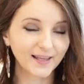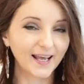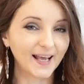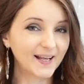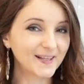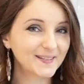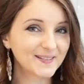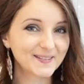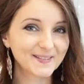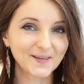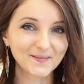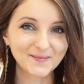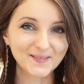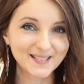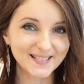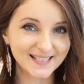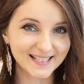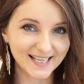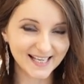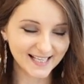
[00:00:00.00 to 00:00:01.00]
And some
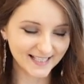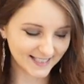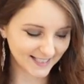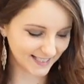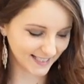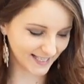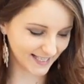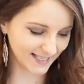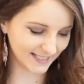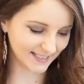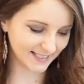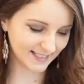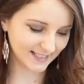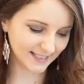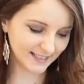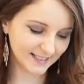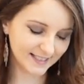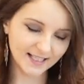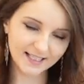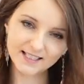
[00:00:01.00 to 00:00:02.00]
seasonings.
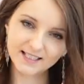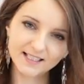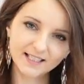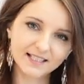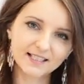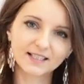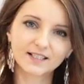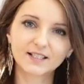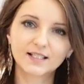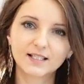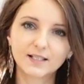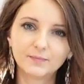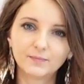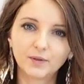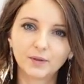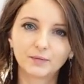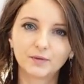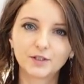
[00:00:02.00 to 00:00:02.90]
Seasonings are simple.